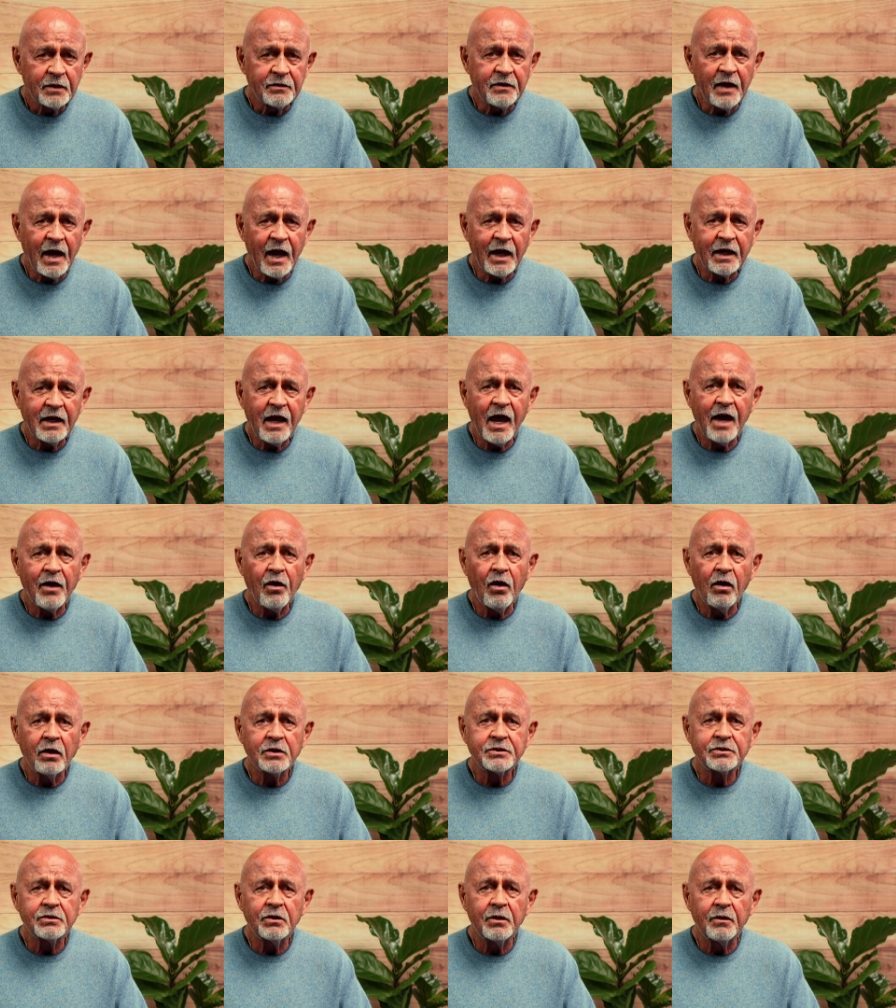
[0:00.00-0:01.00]
that can
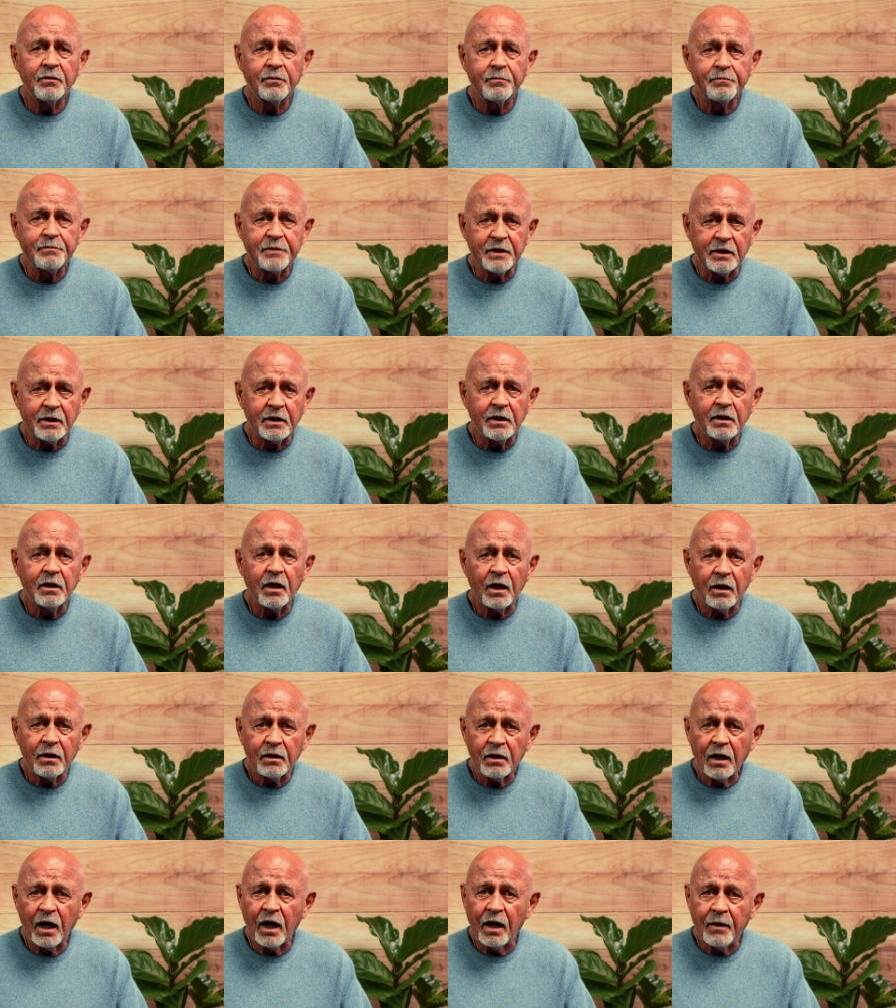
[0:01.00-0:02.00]
also
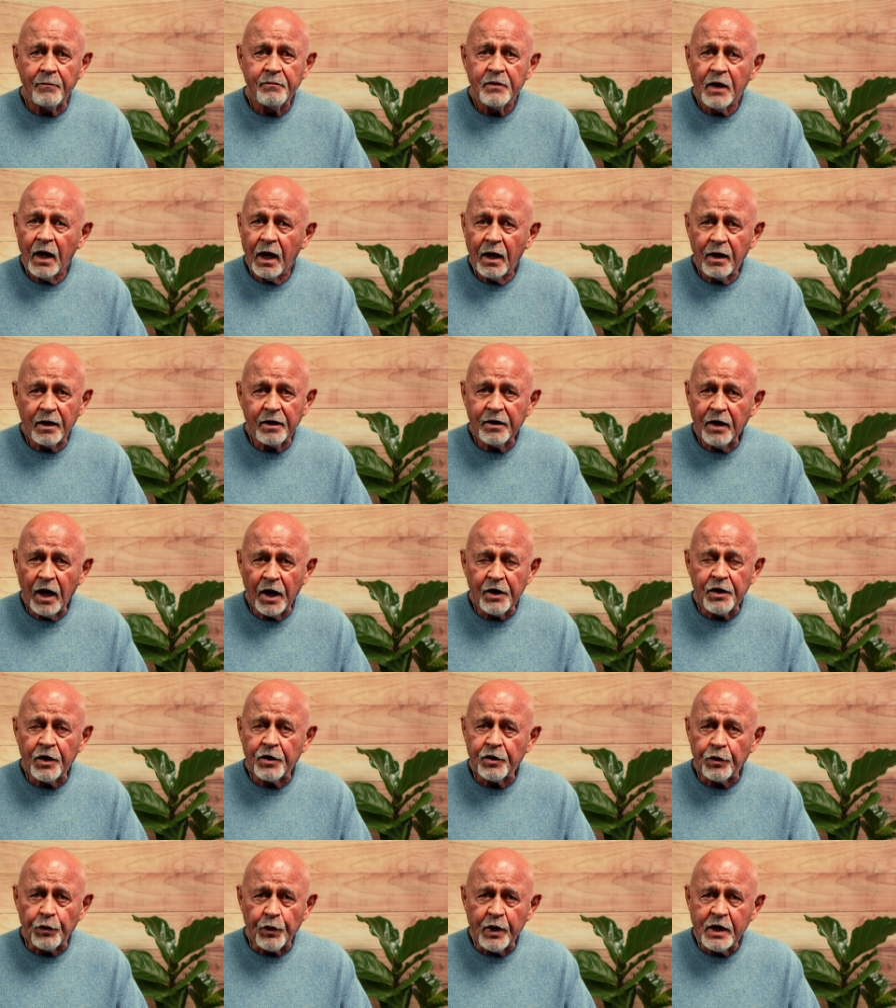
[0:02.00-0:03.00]
be uh,
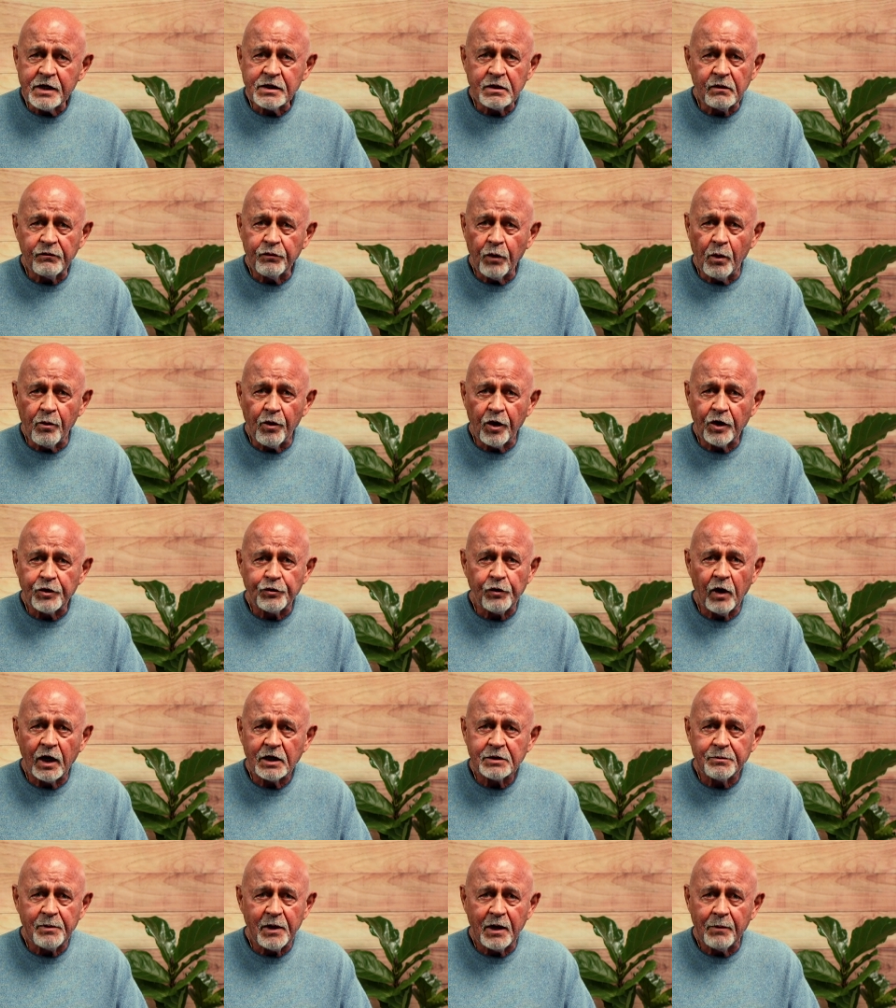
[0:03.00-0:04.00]
another reason for more
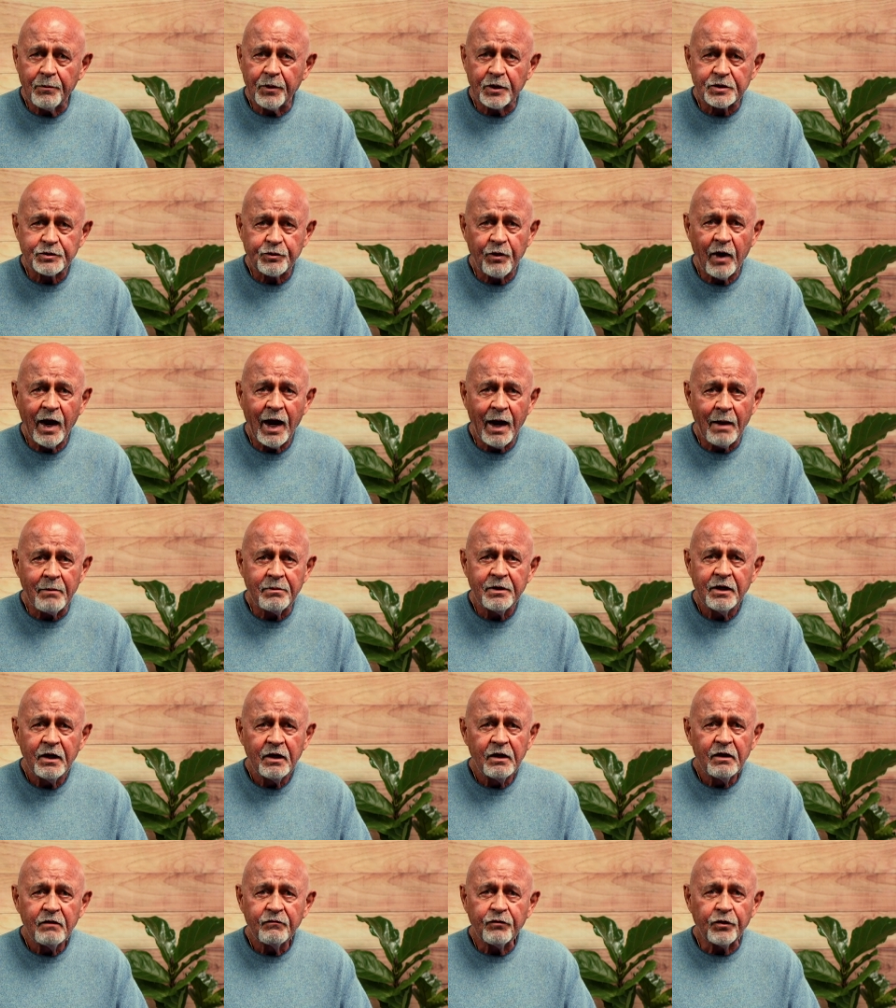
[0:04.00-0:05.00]
drugs being prescribed
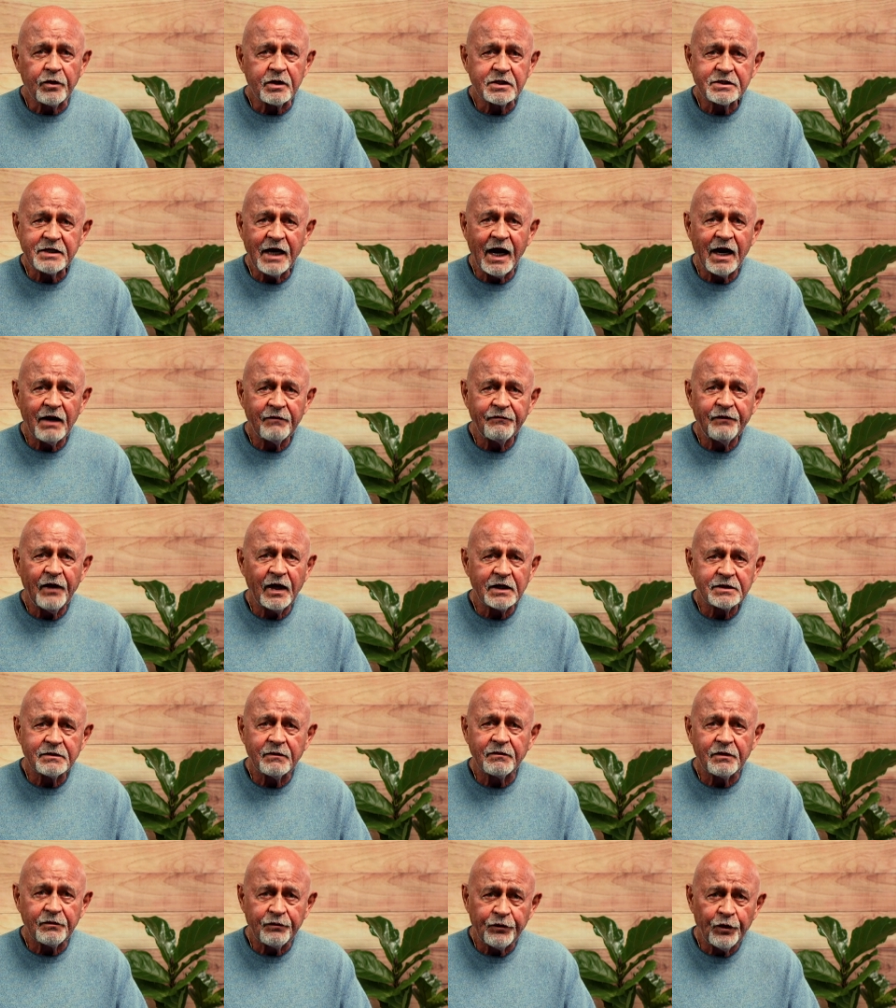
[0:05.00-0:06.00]
for the side
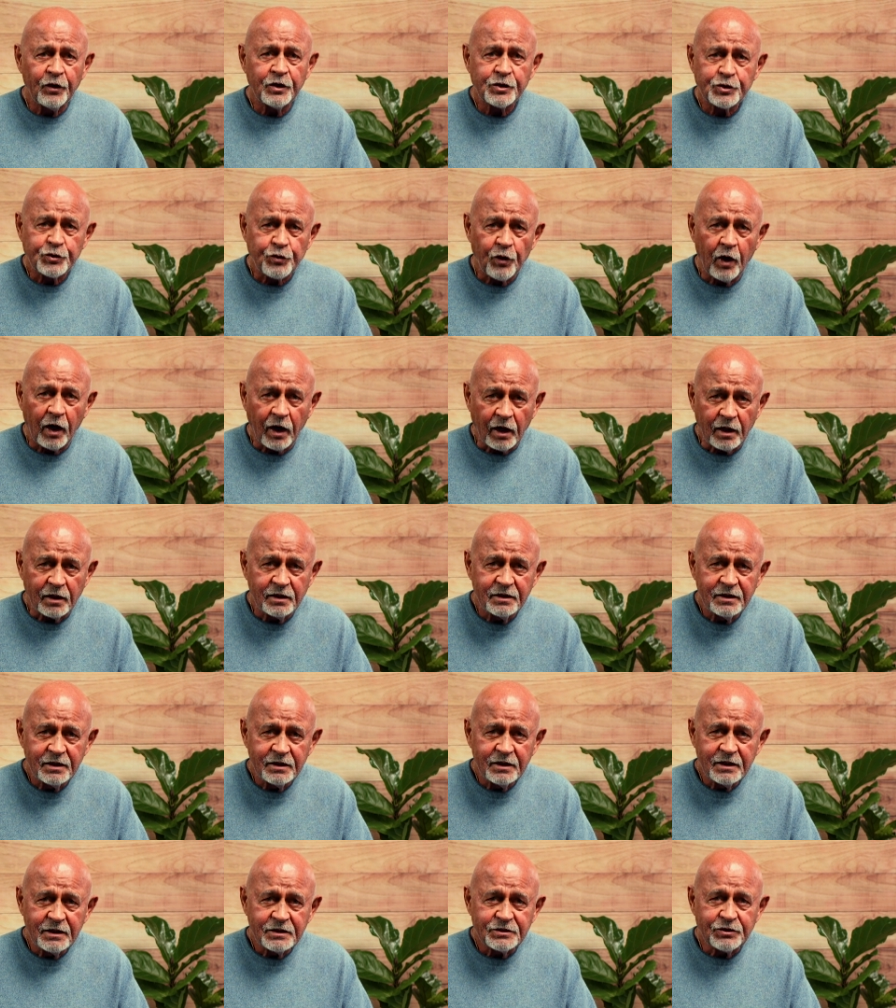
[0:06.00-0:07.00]
effects of the first drug.
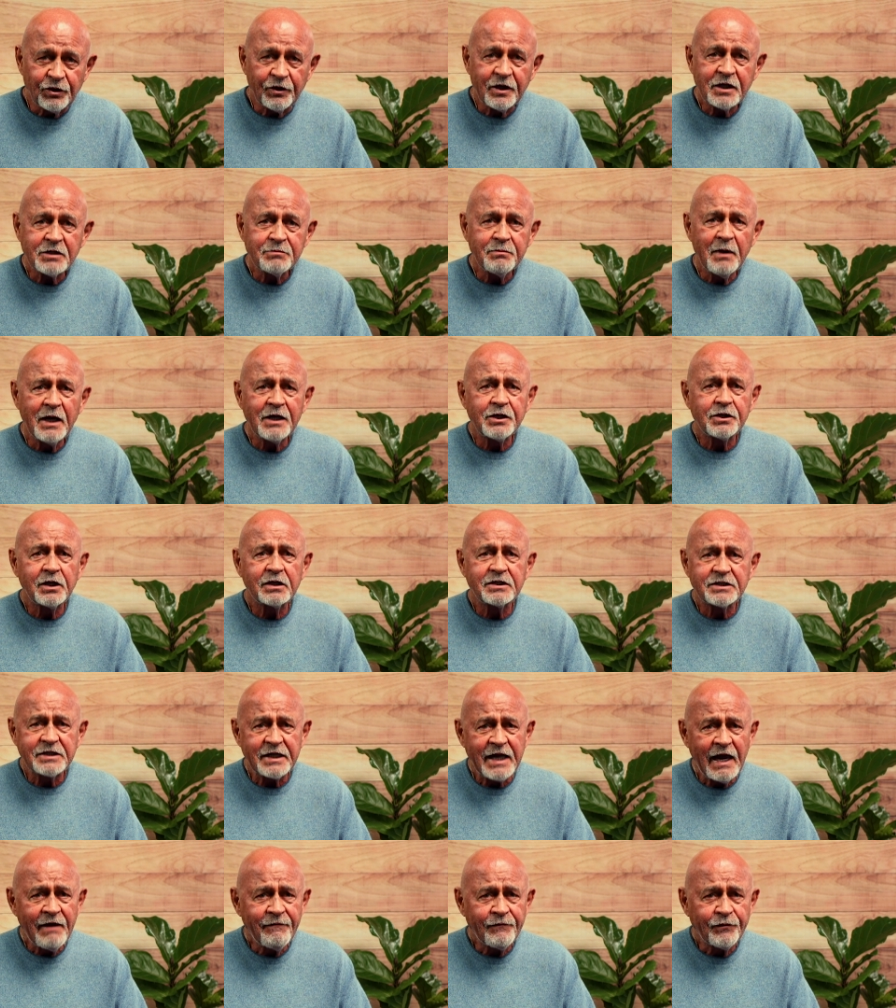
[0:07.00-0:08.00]
So this makes
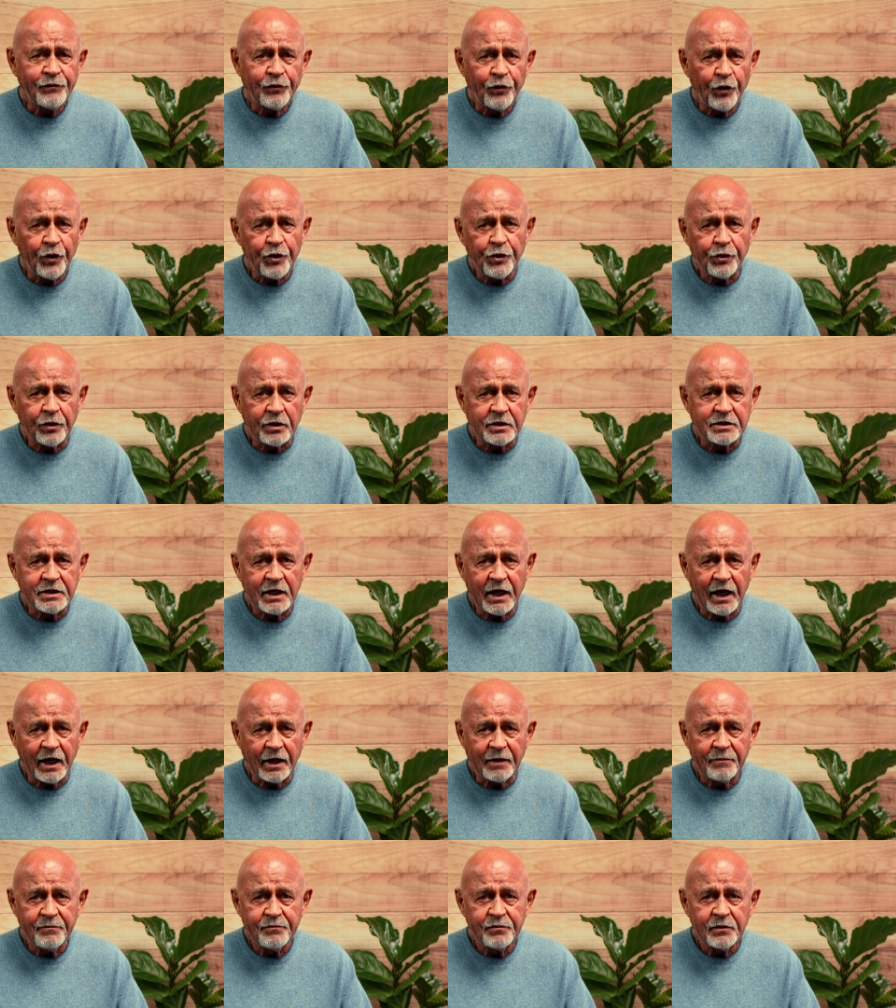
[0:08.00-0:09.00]
it safe for you to
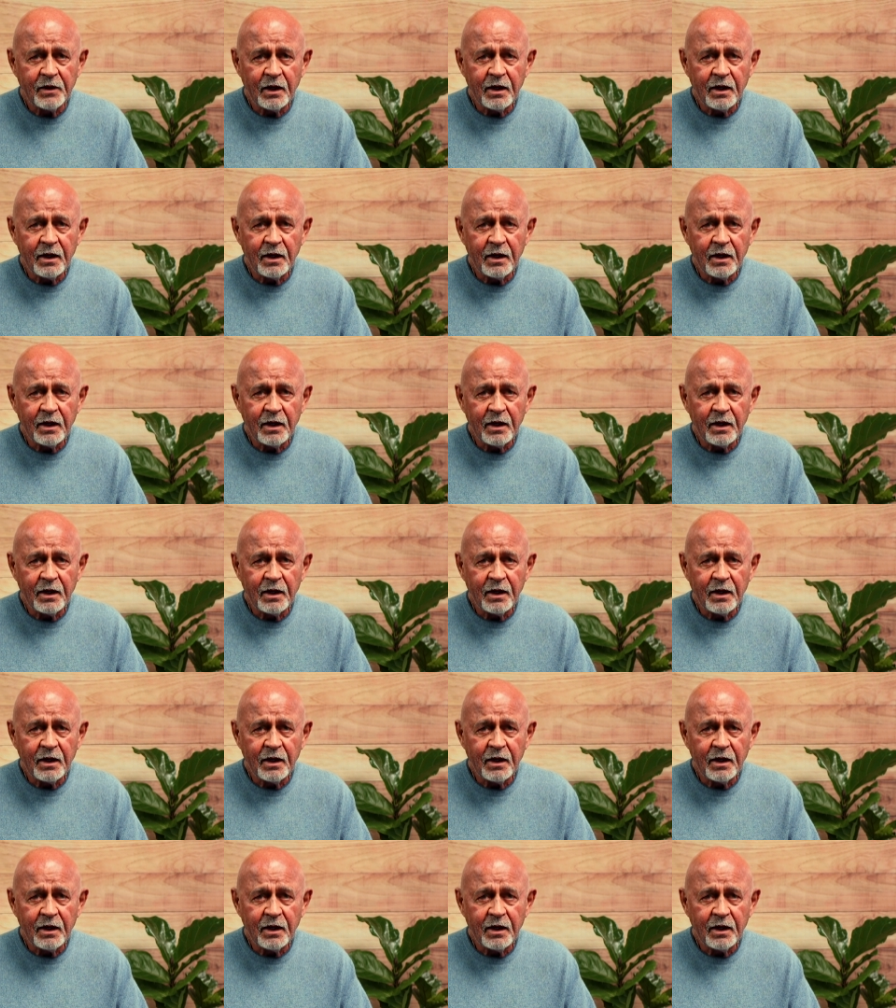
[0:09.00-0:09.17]
take.